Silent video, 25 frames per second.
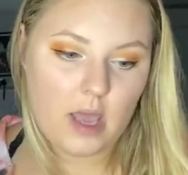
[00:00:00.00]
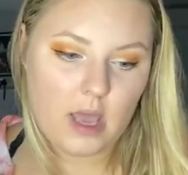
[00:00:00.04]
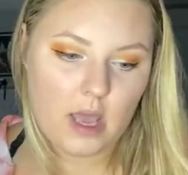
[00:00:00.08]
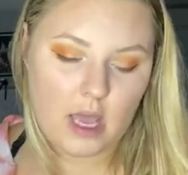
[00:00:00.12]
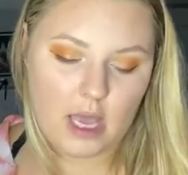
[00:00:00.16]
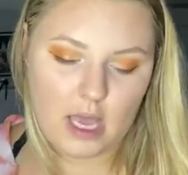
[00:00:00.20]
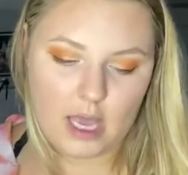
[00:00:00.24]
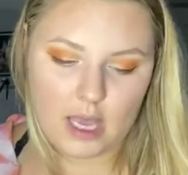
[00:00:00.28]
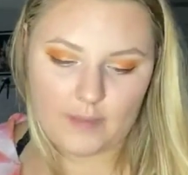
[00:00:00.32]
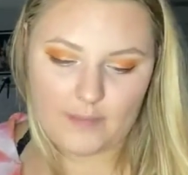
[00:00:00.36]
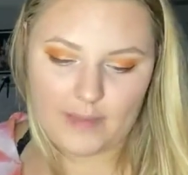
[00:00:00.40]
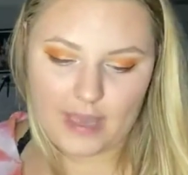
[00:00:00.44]

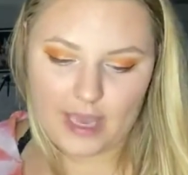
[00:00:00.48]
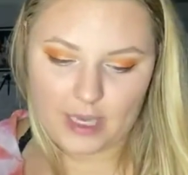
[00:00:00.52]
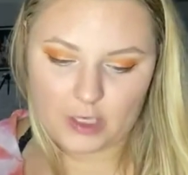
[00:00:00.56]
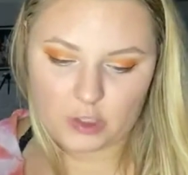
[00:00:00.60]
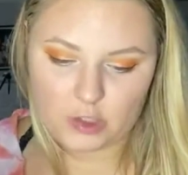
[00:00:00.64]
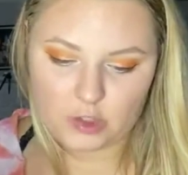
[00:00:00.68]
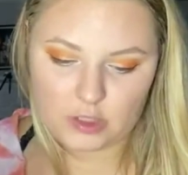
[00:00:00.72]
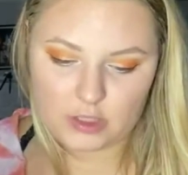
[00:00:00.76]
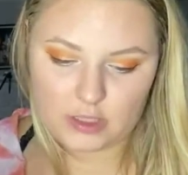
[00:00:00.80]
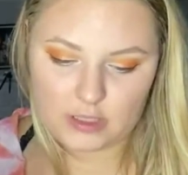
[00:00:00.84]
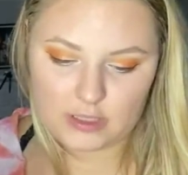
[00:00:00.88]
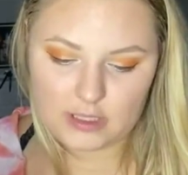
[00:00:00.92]

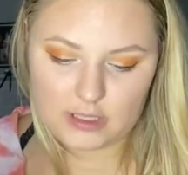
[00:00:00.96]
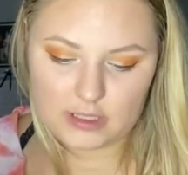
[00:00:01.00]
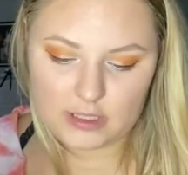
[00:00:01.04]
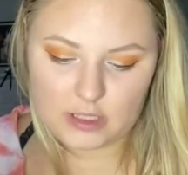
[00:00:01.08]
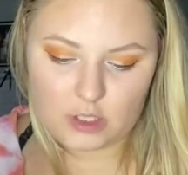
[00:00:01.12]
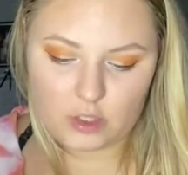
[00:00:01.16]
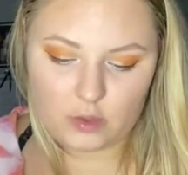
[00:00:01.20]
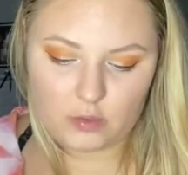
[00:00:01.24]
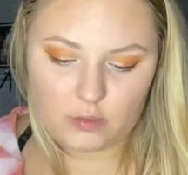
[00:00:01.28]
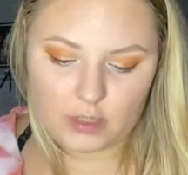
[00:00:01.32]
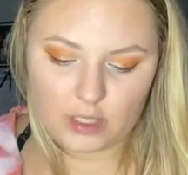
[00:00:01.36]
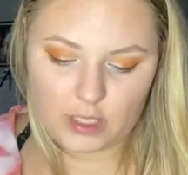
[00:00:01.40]
Actually, this is a
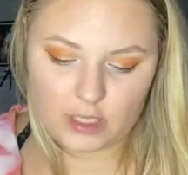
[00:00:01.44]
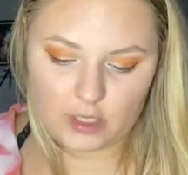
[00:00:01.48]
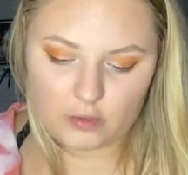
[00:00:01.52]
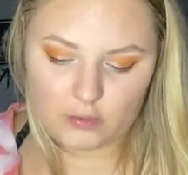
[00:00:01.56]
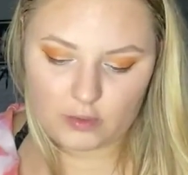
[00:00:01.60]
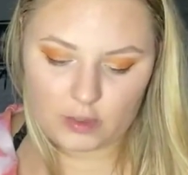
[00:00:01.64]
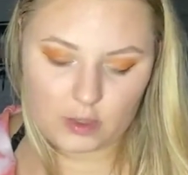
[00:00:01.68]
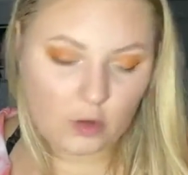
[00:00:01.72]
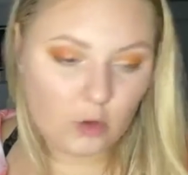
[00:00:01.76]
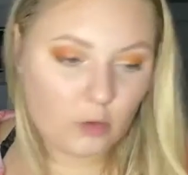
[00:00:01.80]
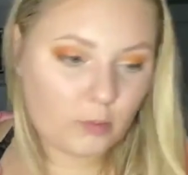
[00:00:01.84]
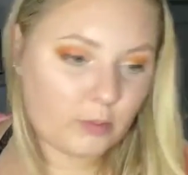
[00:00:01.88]
new one. I don't
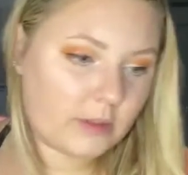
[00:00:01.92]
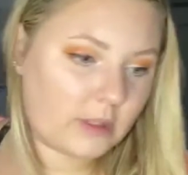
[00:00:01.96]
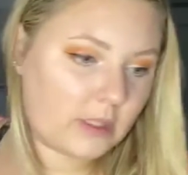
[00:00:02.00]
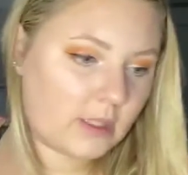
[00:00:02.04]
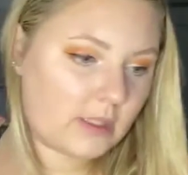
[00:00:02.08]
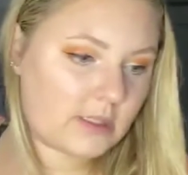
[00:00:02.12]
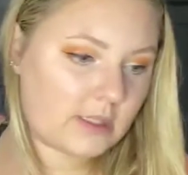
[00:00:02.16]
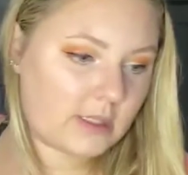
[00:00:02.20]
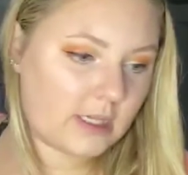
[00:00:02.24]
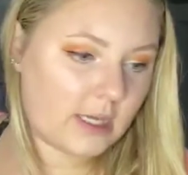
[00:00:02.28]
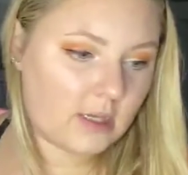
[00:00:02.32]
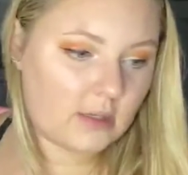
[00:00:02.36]
want to open
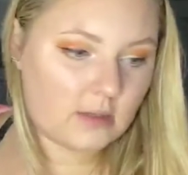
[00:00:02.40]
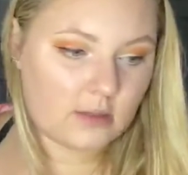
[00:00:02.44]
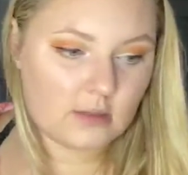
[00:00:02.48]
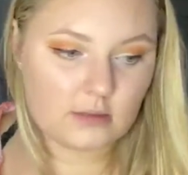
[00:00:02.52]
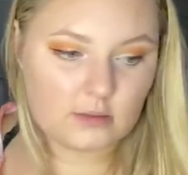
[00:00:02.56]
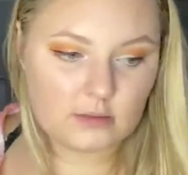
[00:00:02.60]
this yet.